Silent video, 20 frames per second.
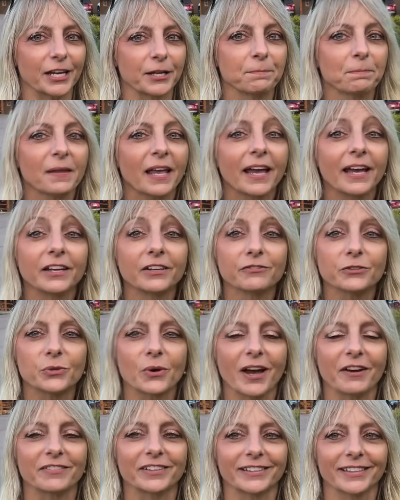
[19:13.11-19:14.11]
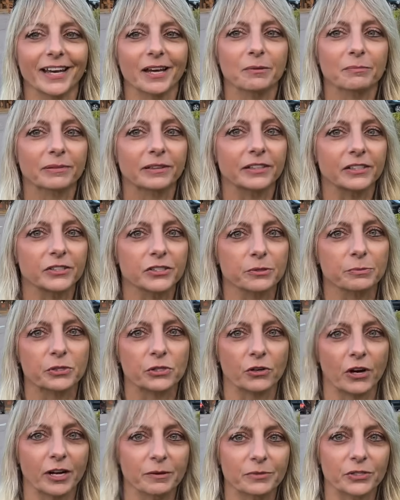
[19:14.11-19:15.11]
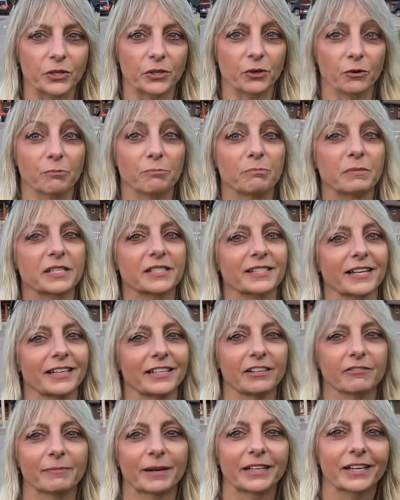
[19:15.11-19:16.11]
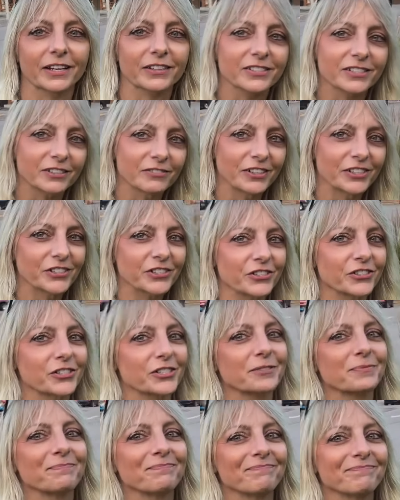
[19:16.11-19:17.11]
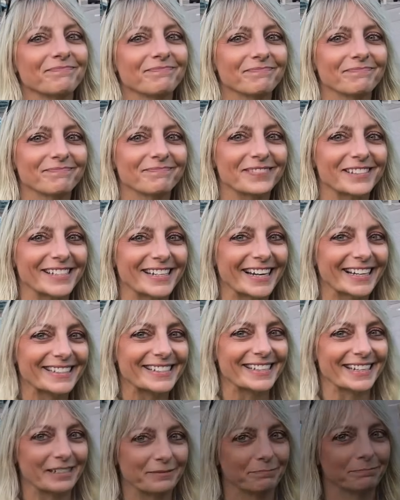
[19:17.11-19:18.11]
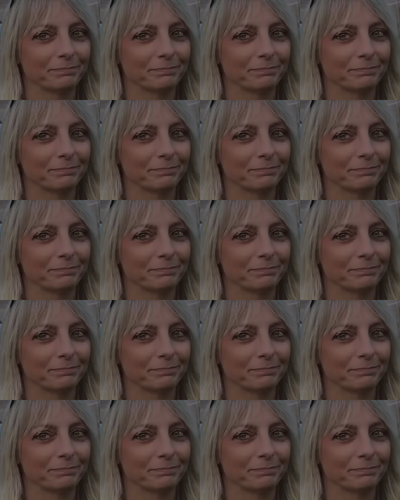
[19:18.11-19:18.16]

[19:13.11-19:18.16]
And if you haven't yet, please subscribe so you don't miss any of my next adventures. See you next time.